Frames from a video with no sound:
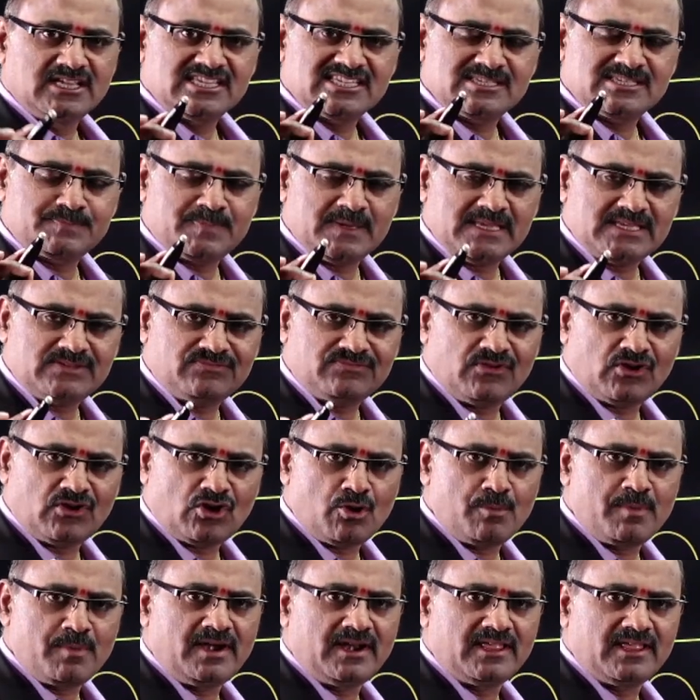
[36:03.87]
specific
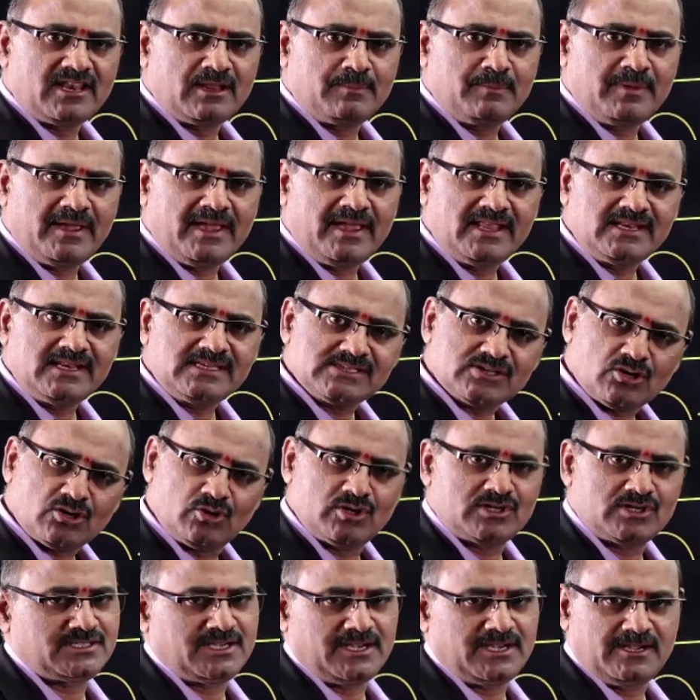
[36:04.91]
humidity remains
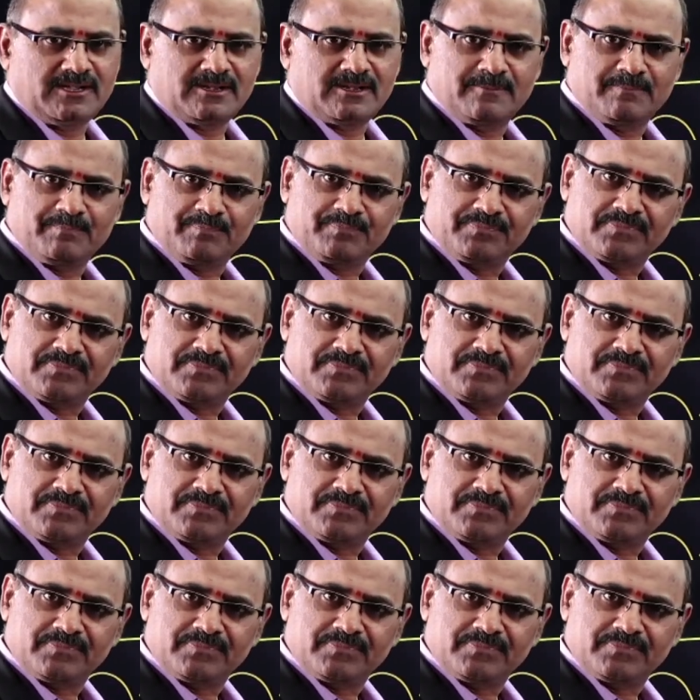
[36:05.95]
constant.